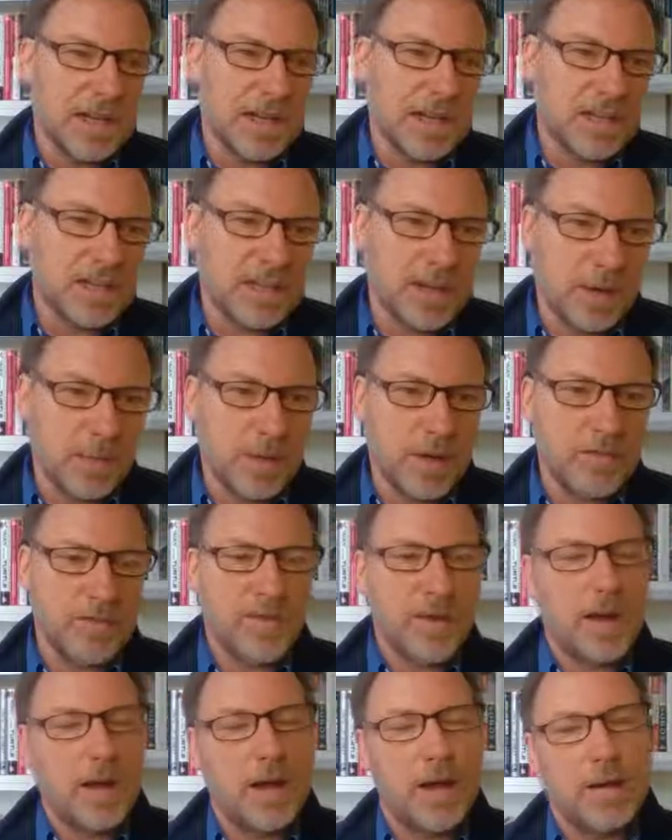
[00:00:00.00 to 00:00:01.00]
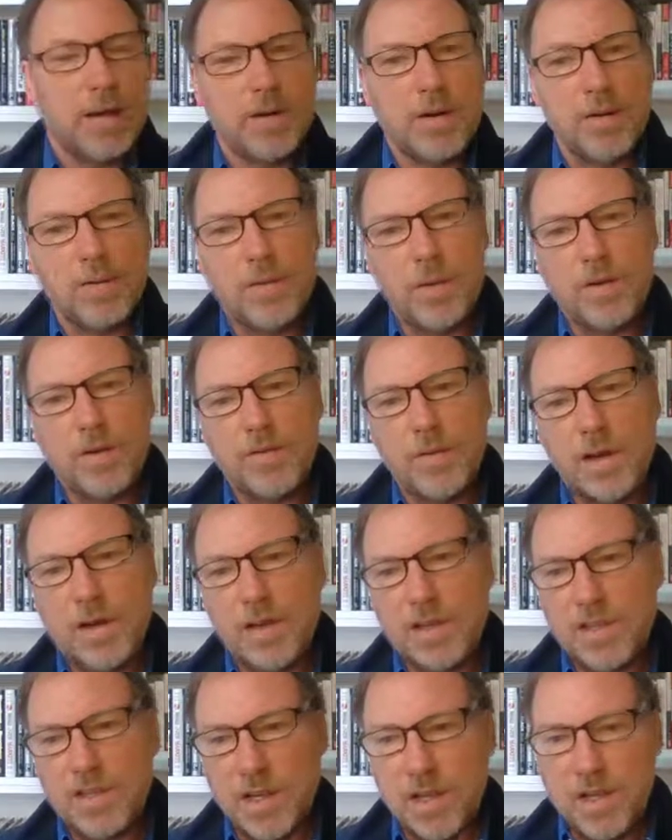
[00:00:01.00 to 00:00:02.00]
so we've
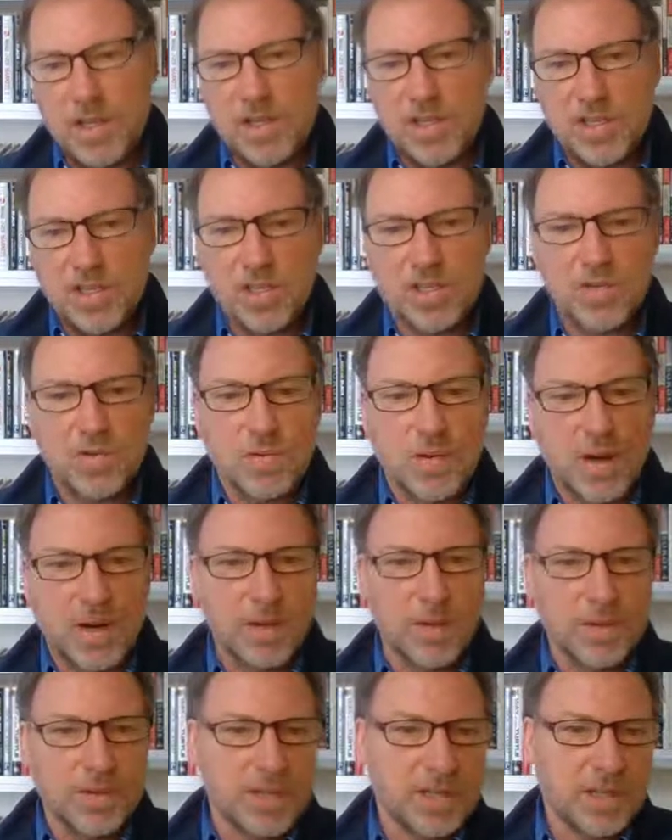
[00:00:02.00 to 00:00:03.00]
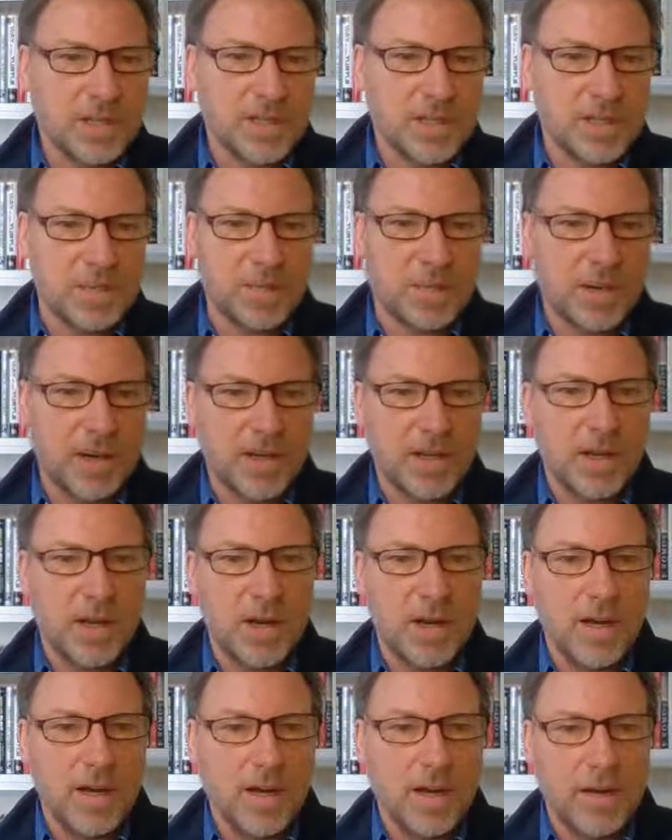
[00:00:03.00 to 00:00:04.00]
really struggled to just break
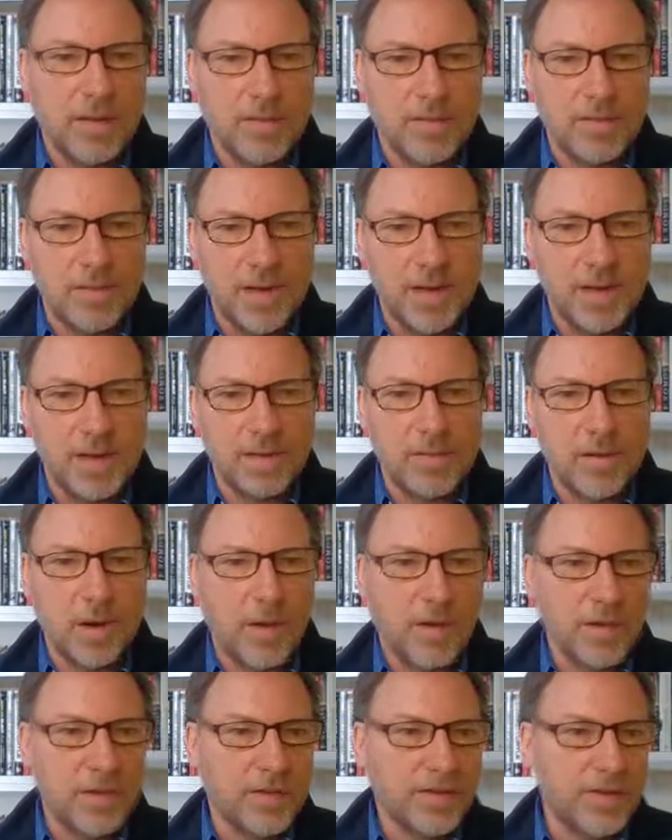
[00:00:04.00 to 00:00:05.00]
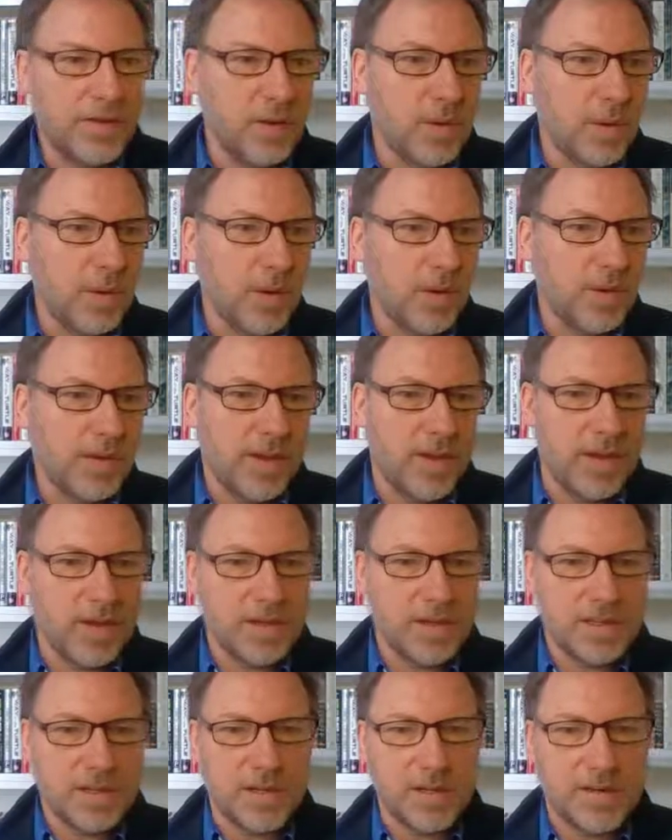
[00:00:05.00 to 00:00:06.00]
higher, really on the floor there.
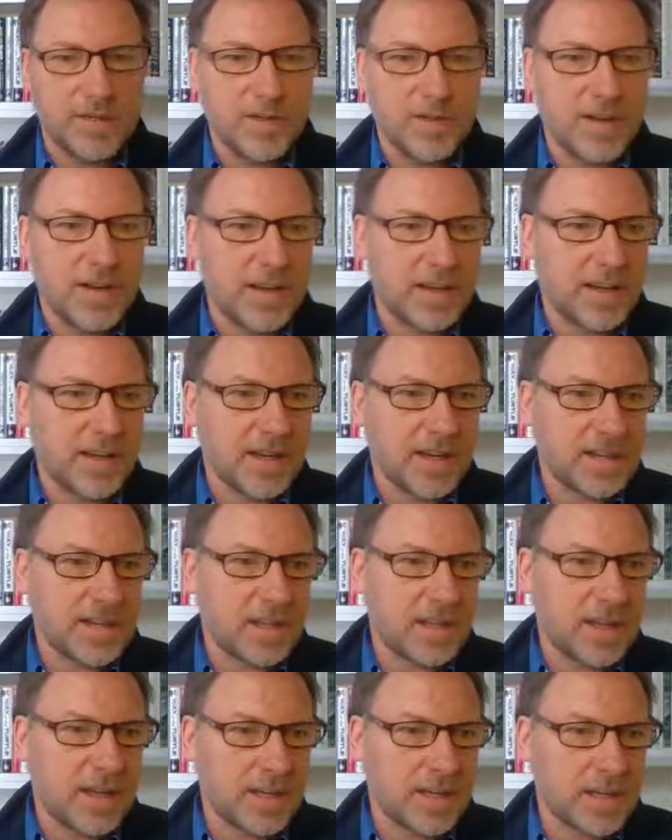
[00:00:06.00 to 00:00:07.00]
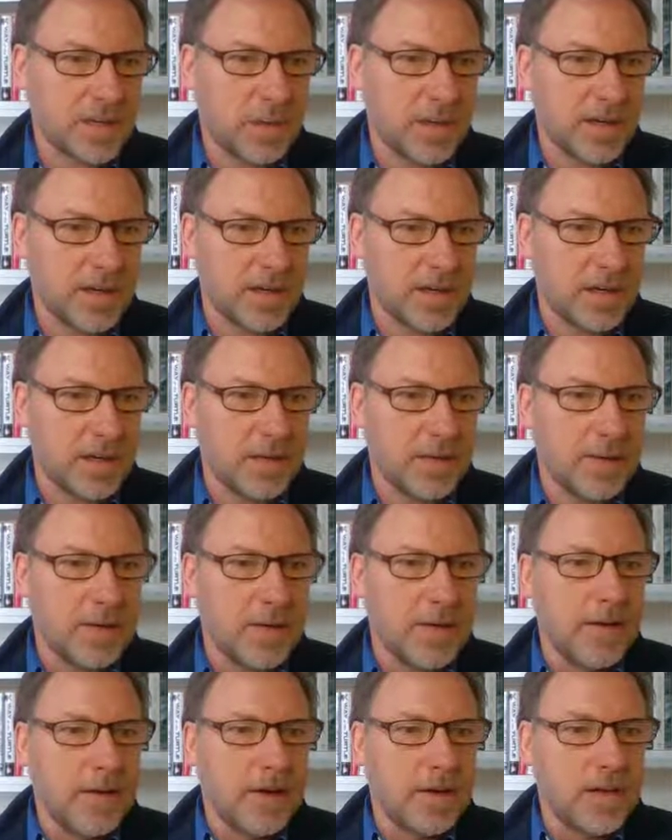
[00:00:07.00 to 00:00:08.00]
So for nat gas, so that's quite key.
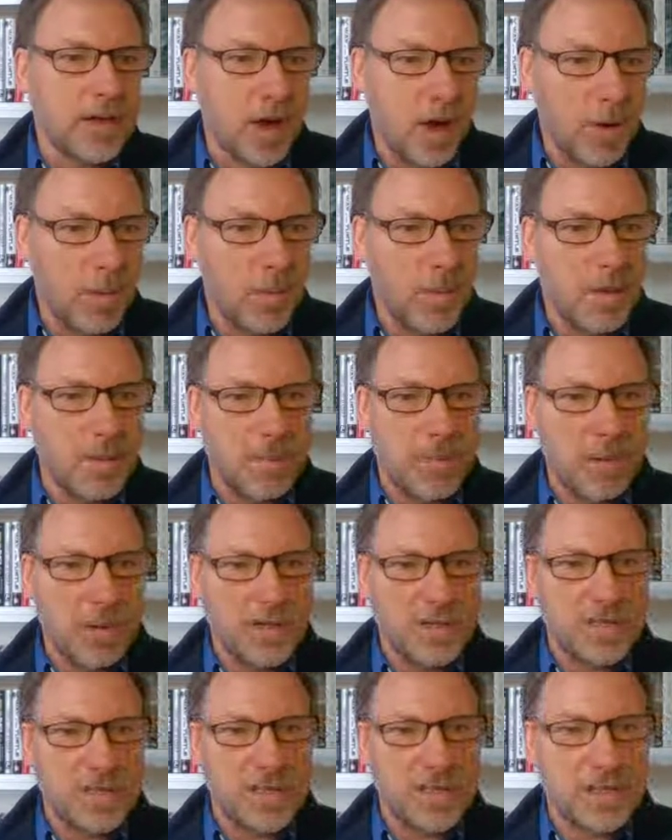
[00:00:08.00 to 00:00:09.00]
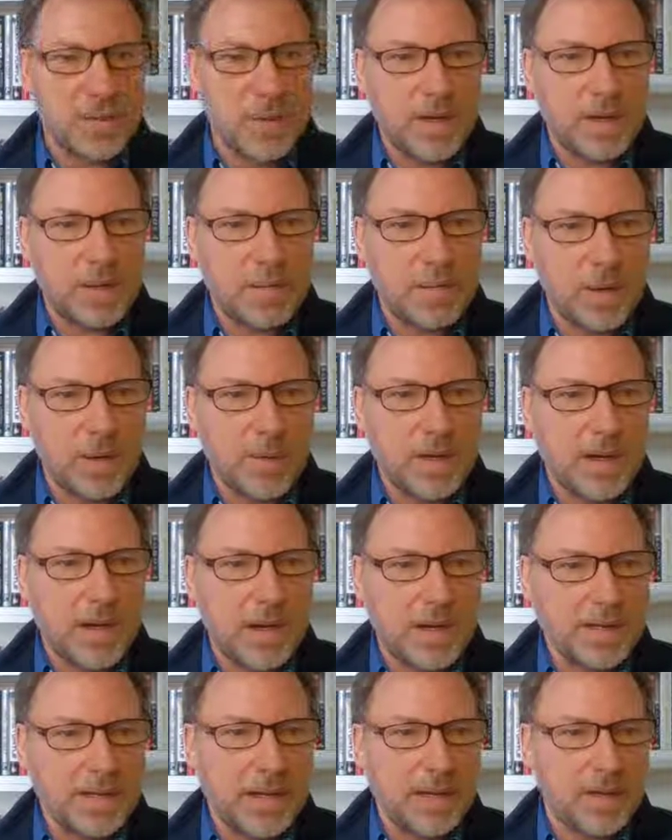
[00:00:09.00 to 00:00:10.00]
Coal, we were bullish this week, but we
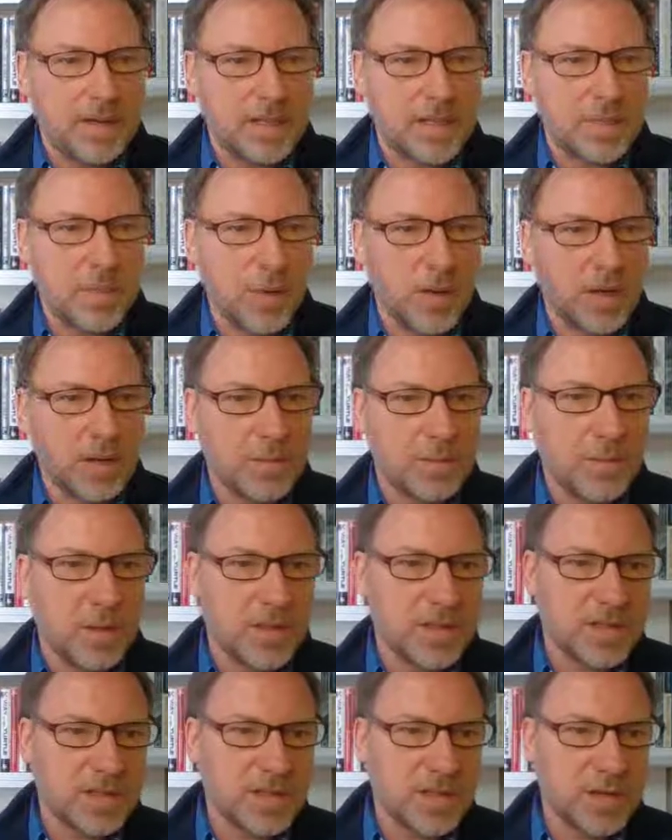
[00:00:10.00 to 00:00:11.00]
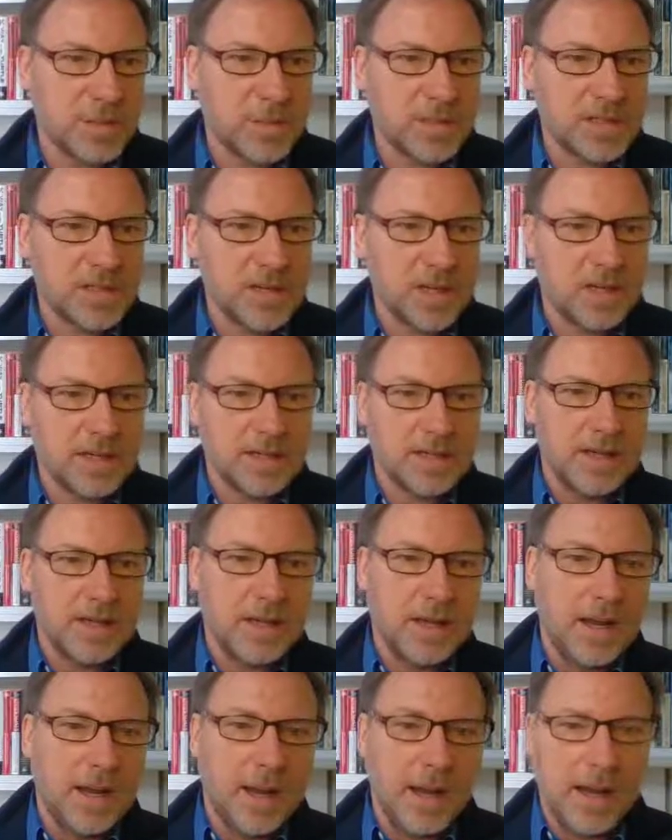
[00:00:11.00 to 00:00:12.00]
are down this morning
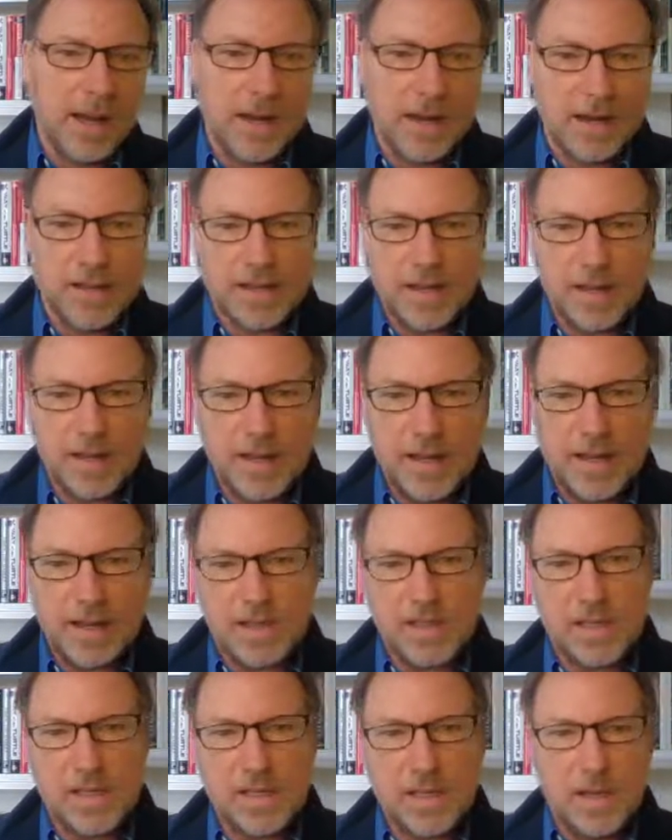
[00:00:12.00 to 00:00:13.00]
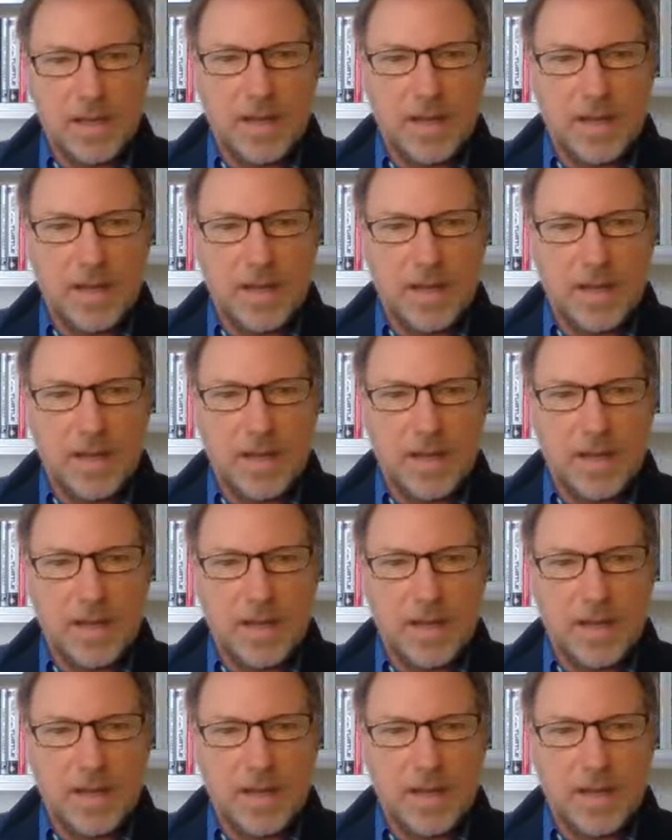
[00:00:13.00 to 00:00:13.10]
0.2%, so that's